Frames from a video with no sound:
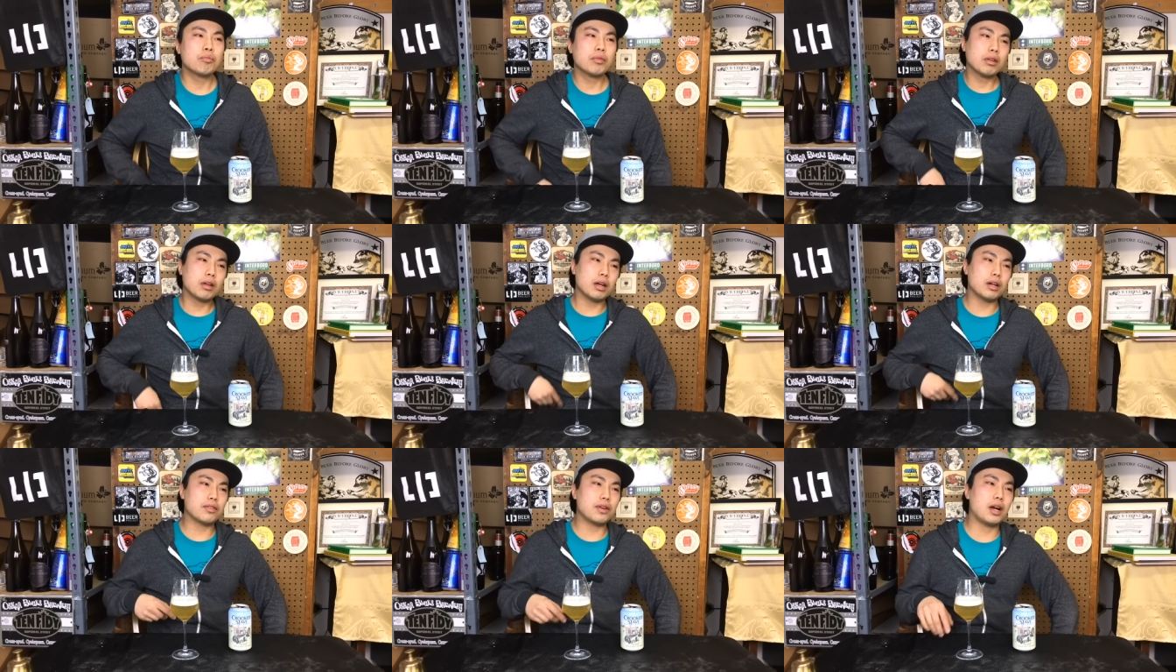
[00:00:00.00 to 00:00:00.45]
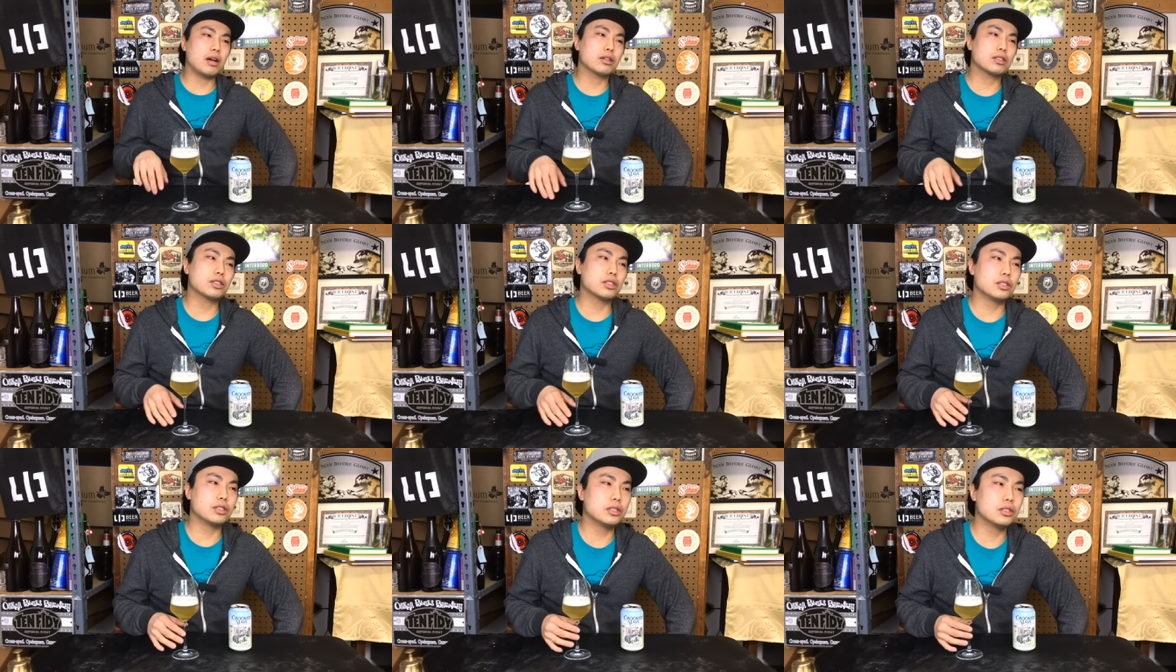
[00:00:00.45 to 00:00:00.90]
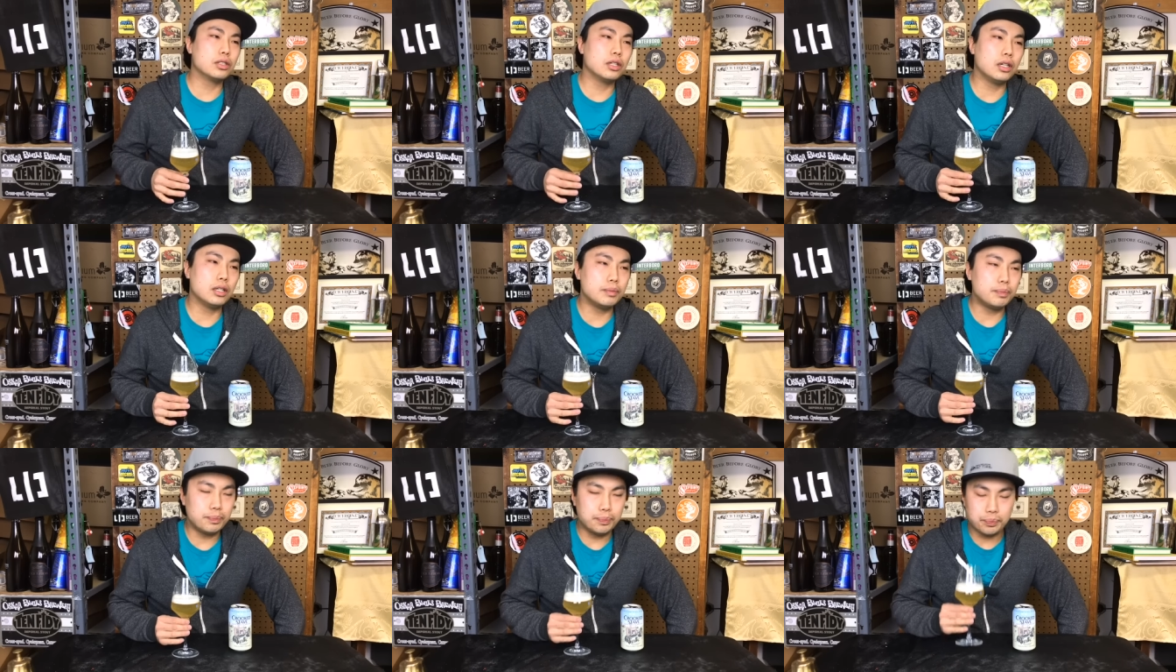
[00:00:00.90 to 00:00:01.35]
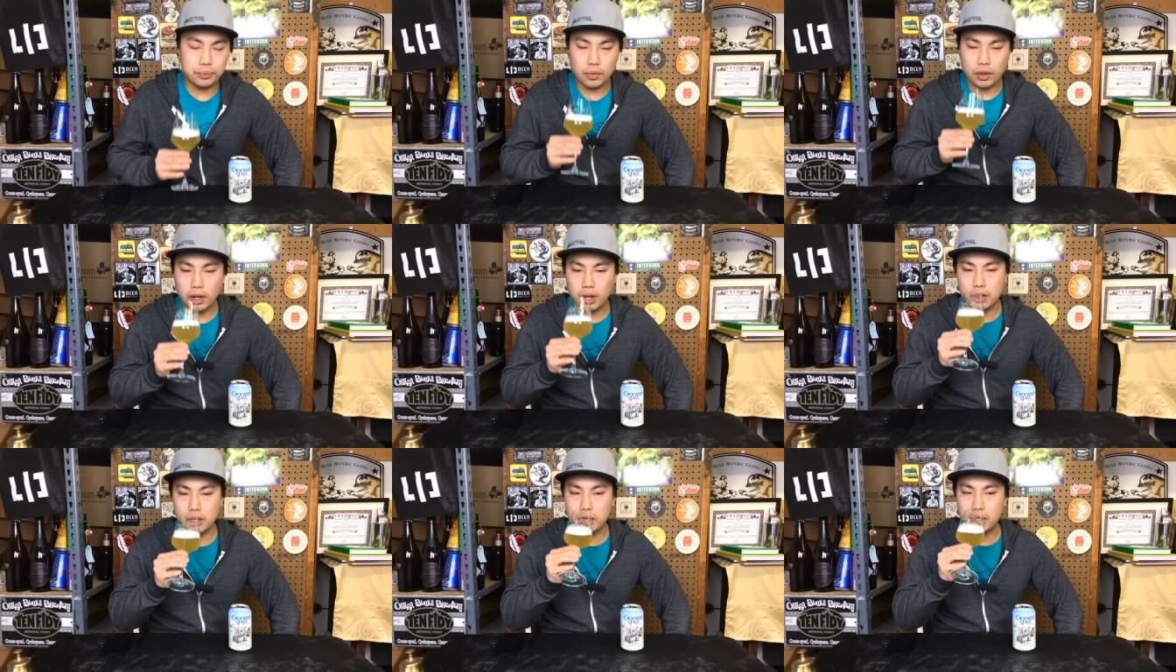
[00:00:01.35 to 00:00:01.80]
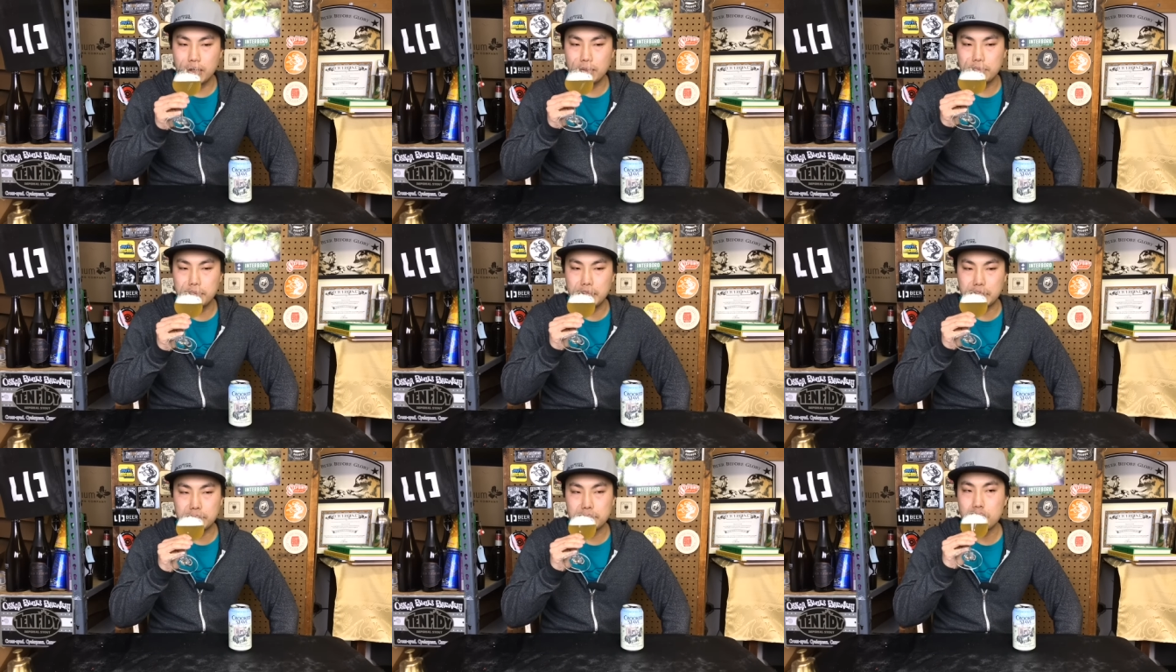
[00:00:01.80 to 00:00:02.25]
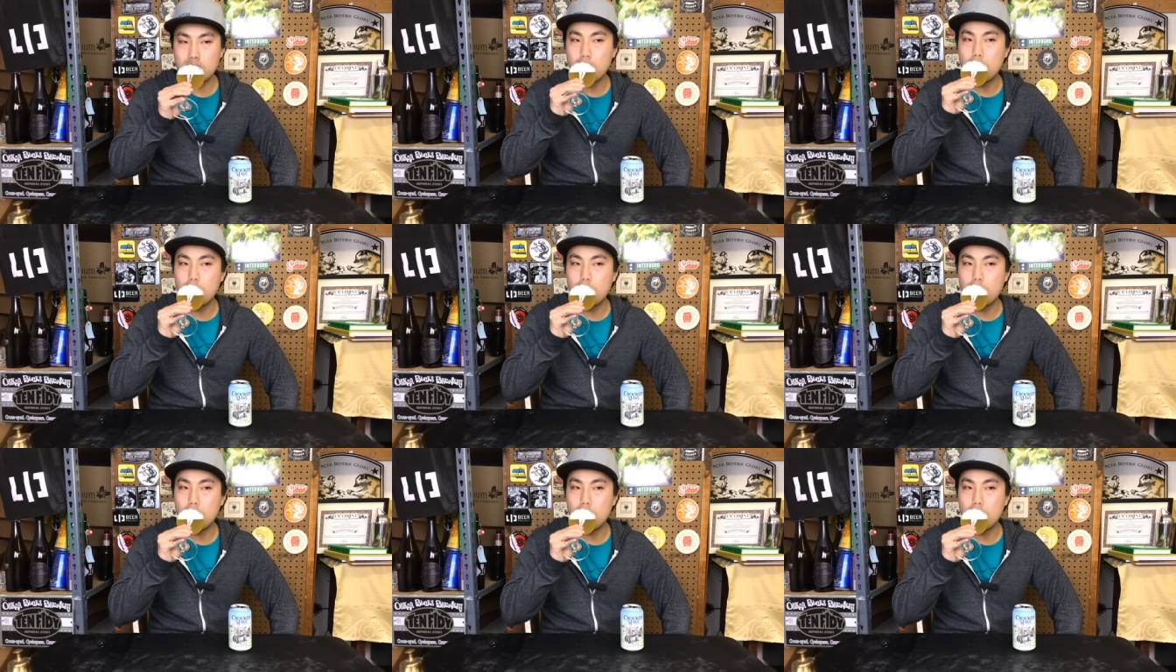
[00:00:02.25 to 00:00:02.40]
kind of character uh, on the beer.